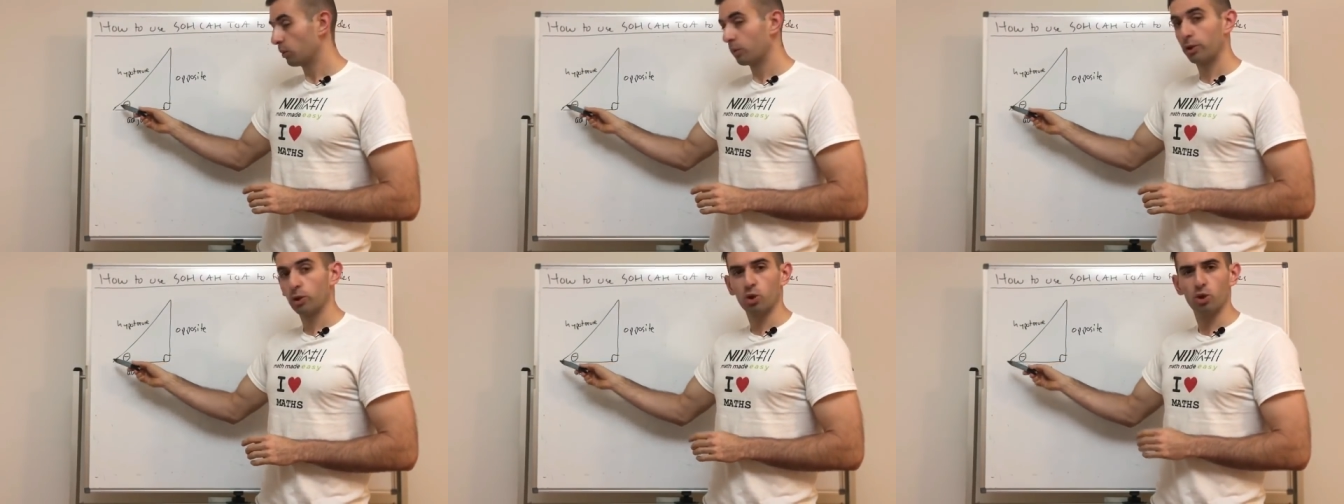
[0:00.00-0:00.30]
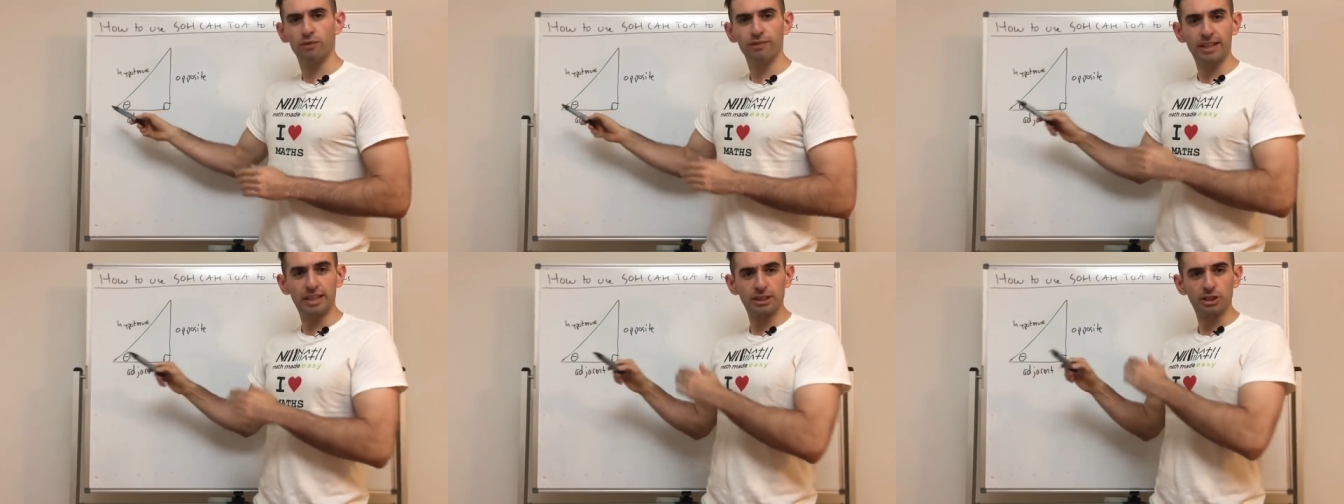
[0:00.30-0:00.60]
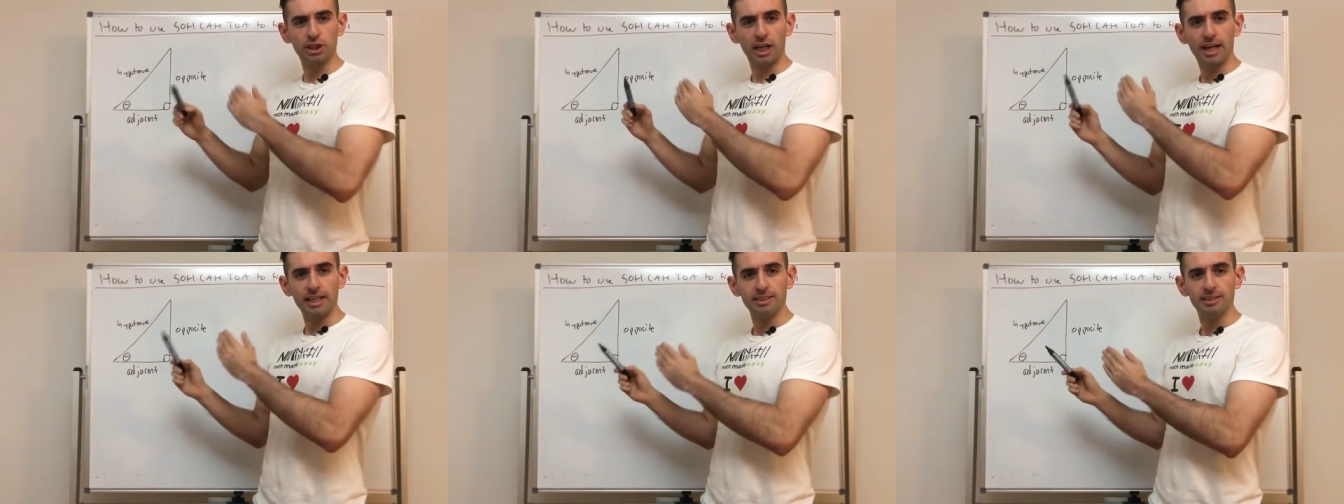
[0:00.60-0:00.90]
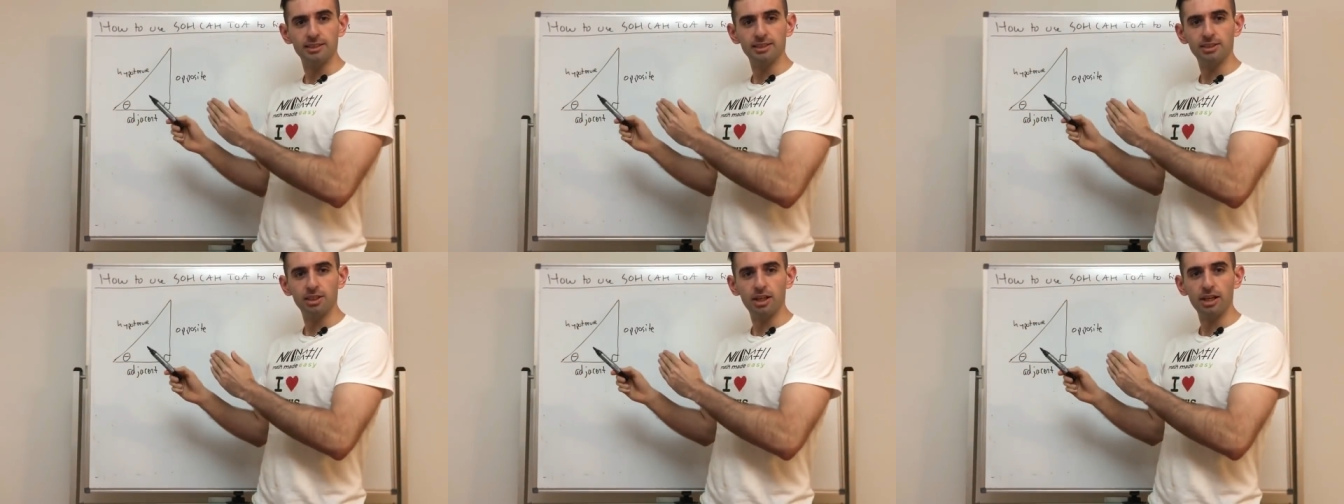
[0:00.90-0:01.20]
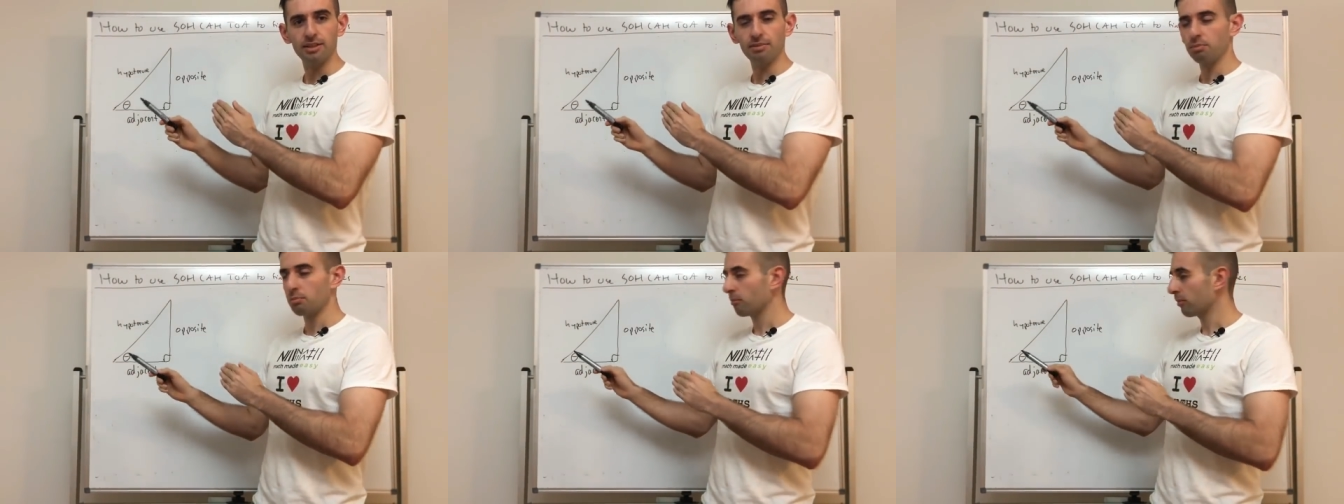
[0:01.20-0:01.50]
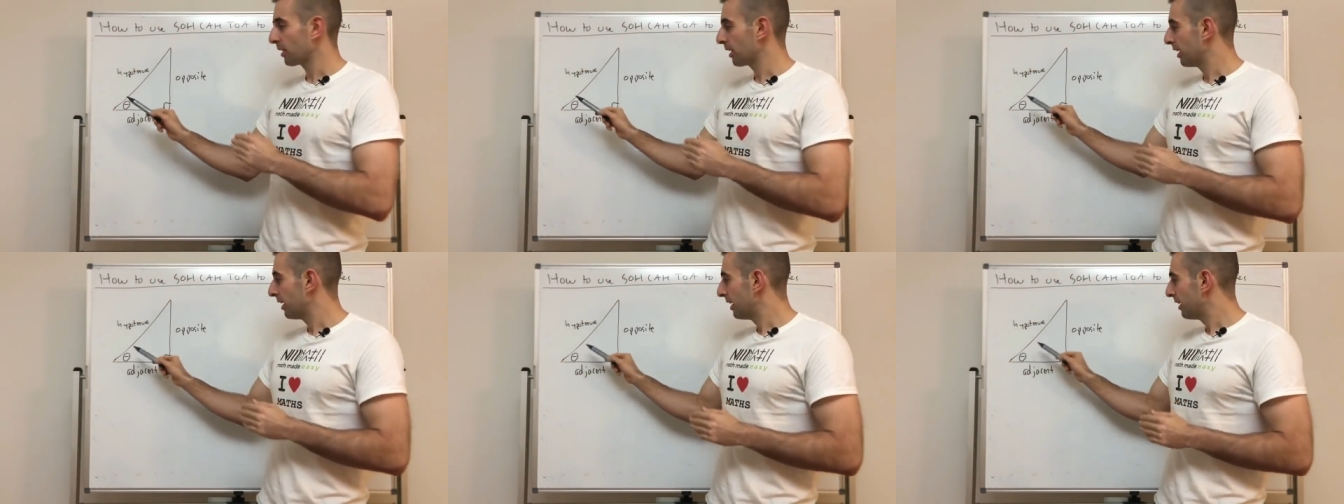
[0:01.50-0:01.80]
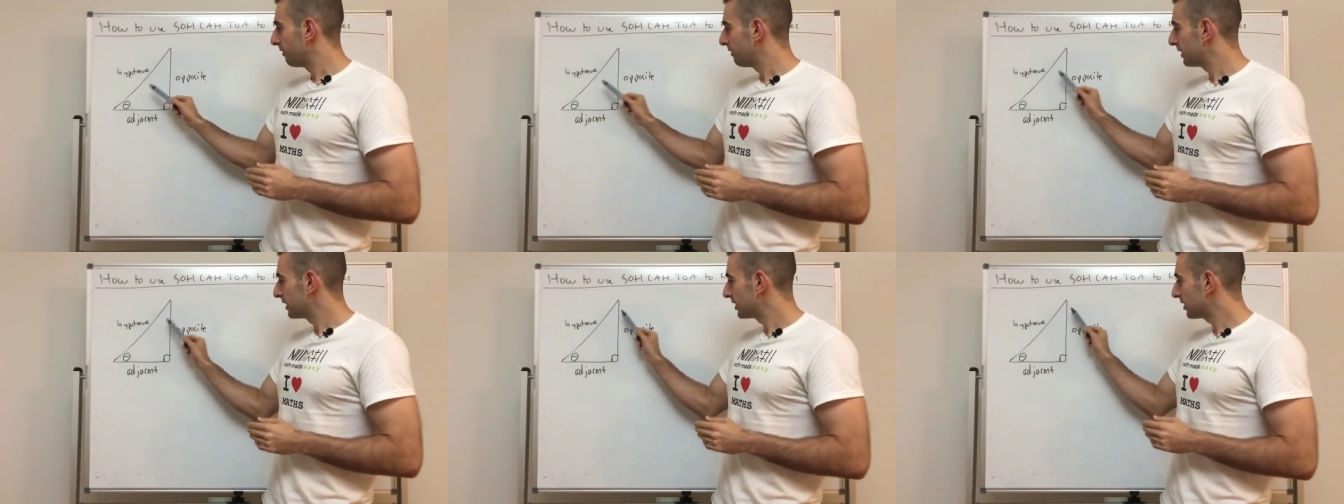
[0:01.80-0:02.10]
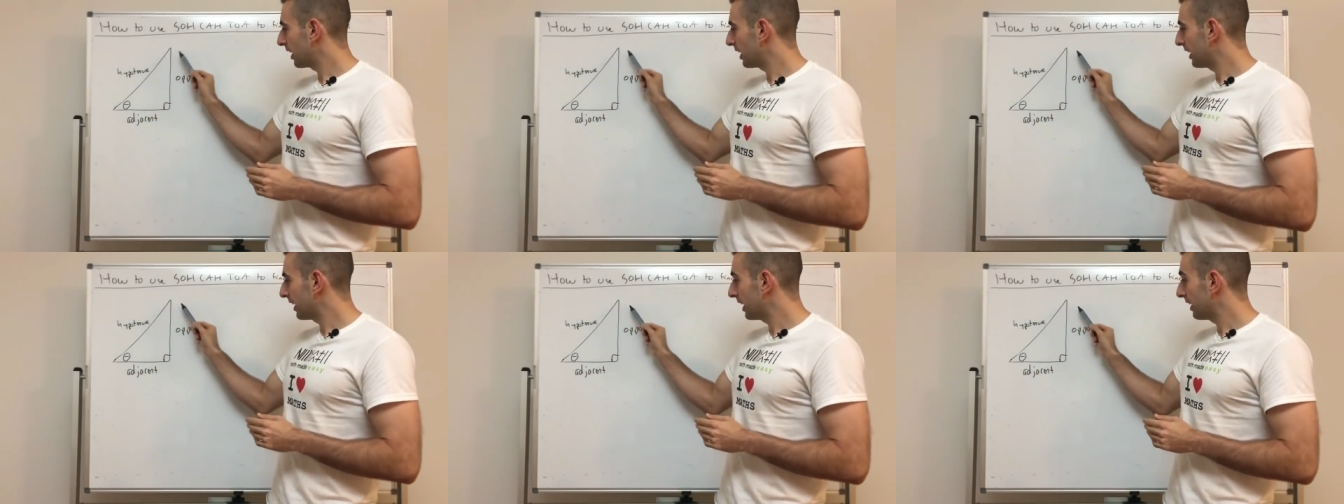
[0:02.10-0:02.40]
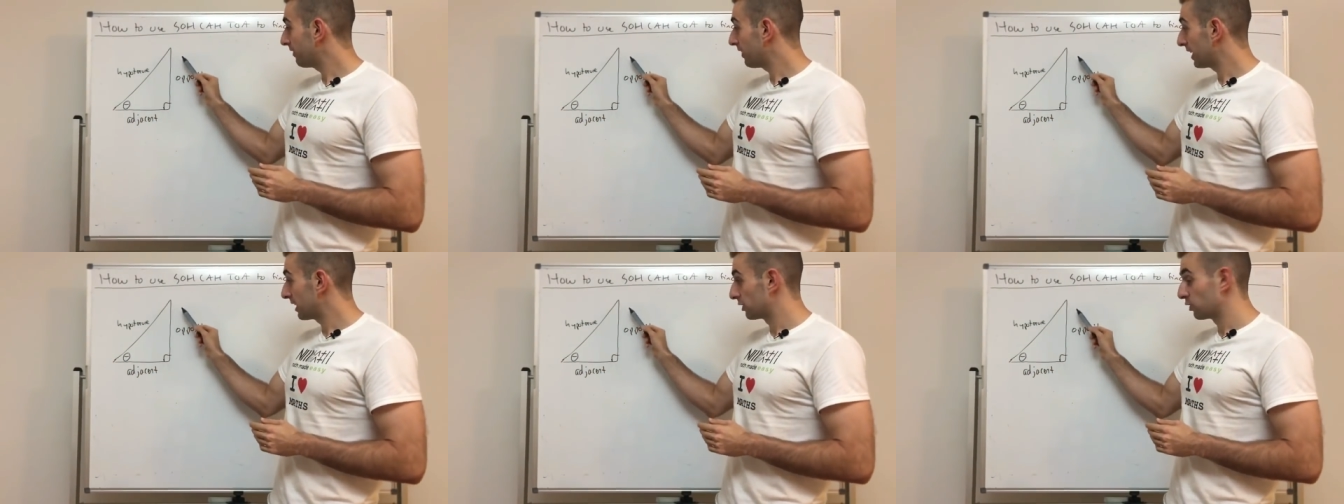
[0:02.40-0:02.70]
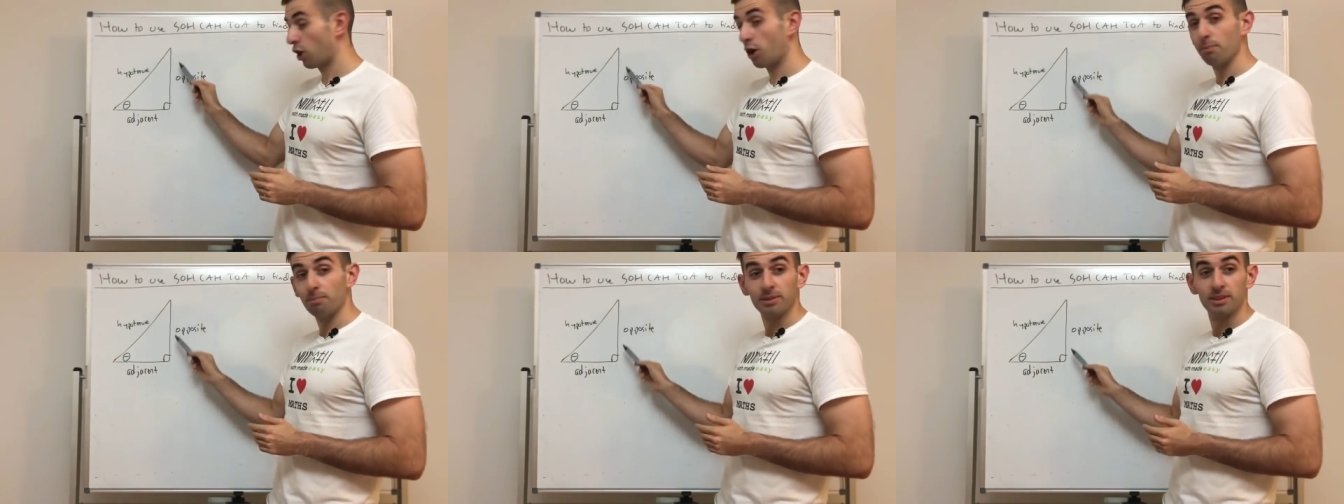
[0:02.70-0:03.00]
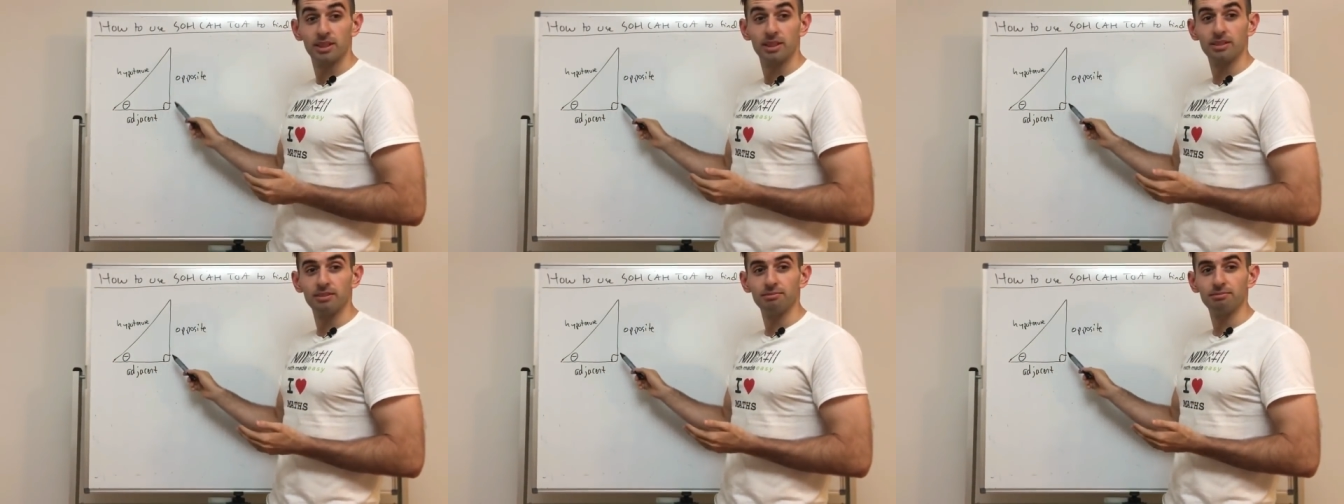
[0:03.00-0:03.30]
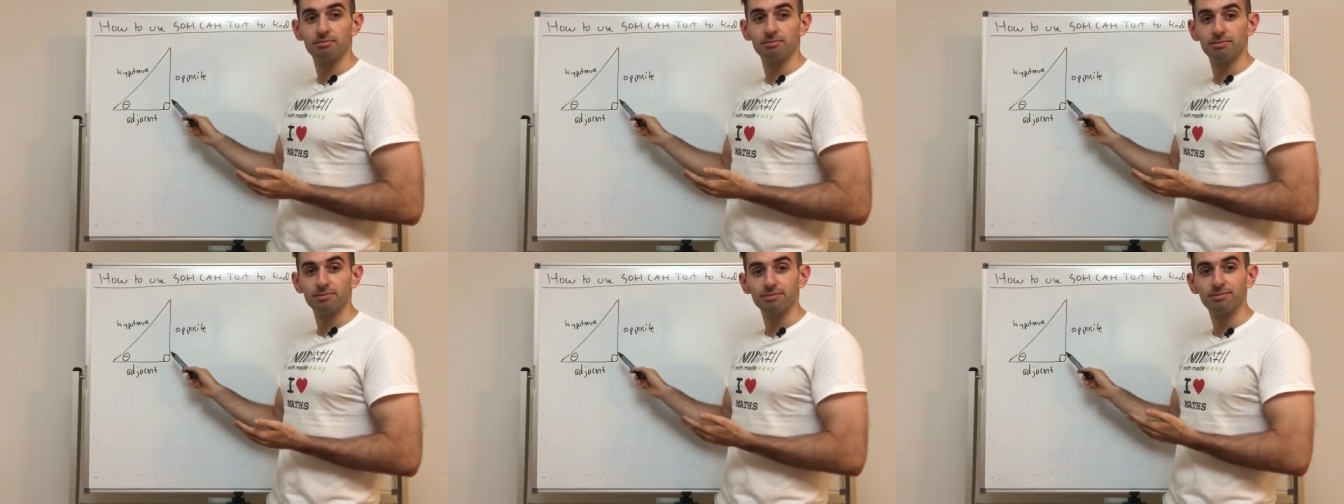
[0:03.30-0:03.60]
we call the adjacent side. This side here that is opposite